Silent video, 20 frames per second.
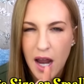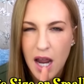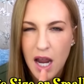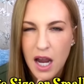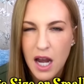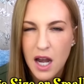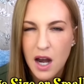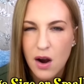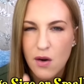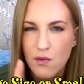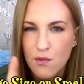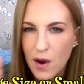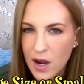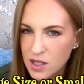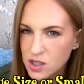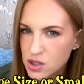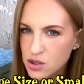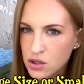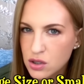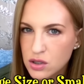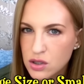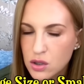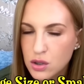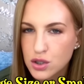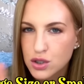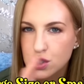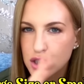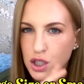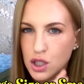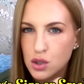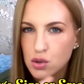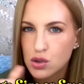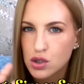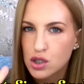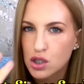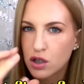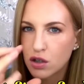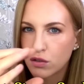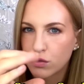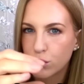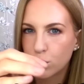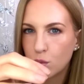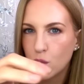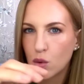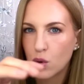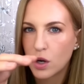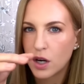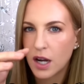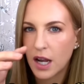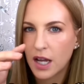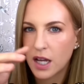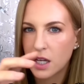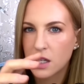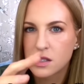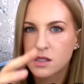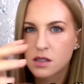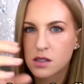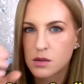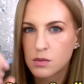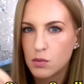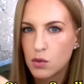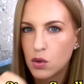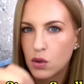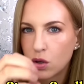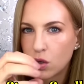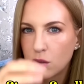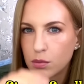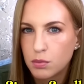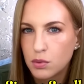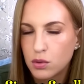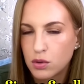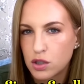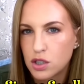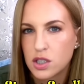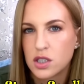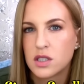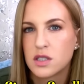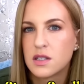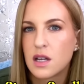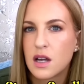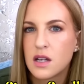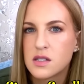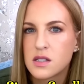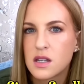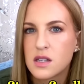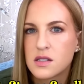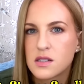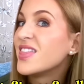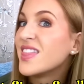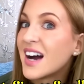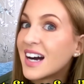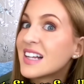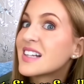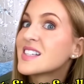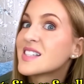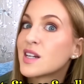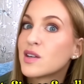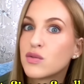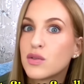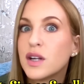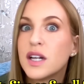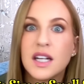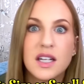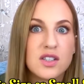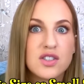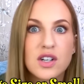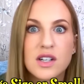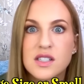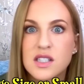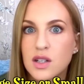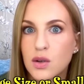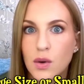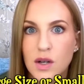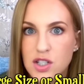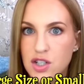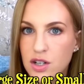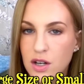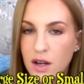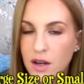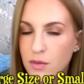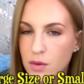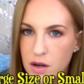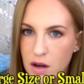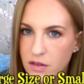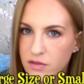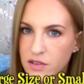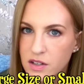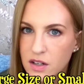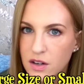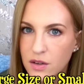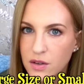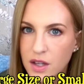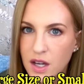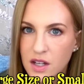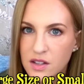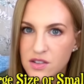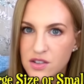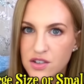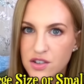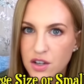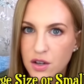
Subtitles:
in a restaurant, or do you serve more like smaller portion sizes? That's a really interesting question. I would love to know the answer to.